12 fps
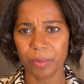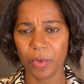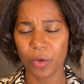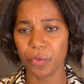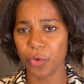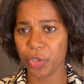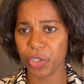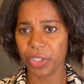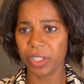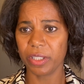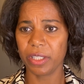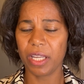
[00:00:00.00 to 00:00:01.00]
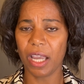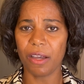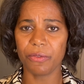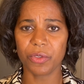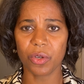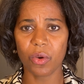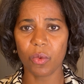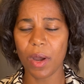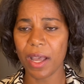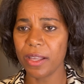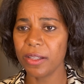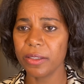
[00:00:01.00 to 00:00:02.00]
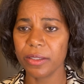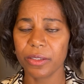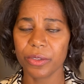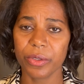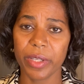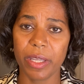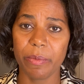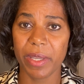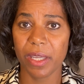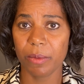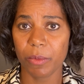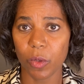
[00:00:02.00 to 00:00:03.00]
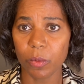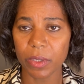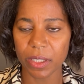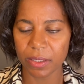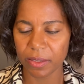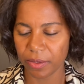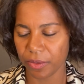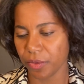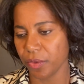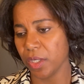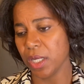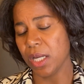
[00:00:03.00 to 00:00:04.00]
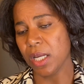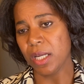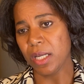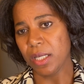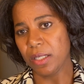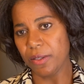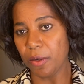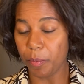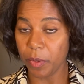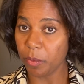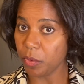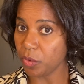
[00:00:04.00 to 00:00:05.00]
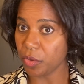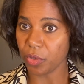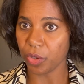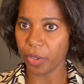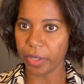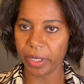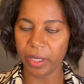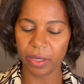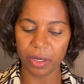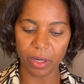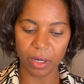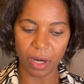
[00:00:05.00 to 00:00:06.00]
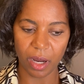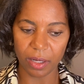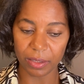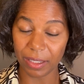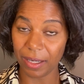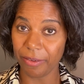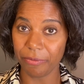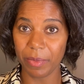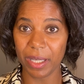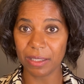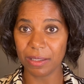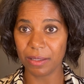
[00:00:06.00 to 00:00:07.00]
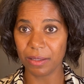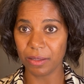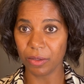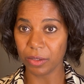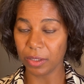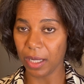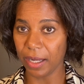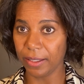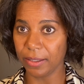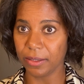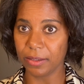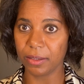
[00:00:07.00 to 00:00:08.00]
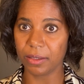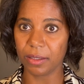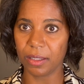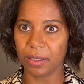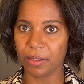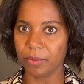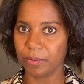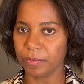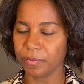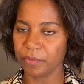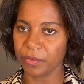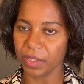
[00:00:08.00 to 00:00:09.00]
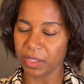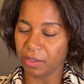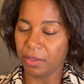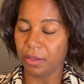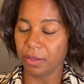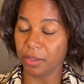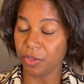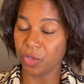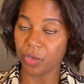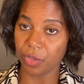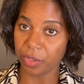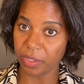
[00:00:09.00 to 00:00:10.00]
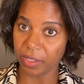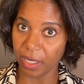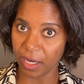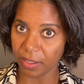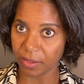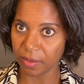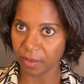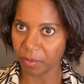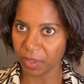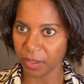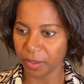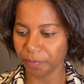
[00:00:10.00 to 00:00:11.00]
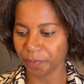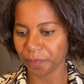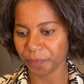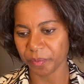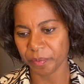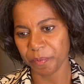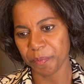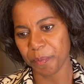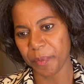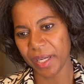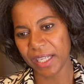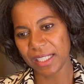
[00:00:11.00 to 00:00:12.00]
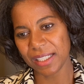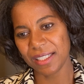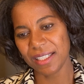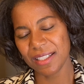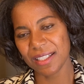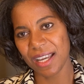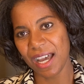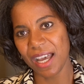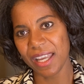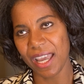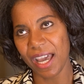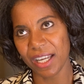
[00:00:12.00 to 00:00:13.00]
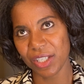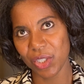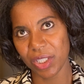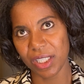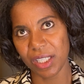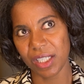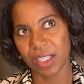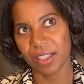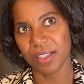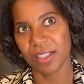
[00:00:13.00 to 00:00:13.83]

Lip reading: unfortunately, after a while, he became homeless. Some people's story here that I've met on the island, their stories are kind of similar. But this guy actually,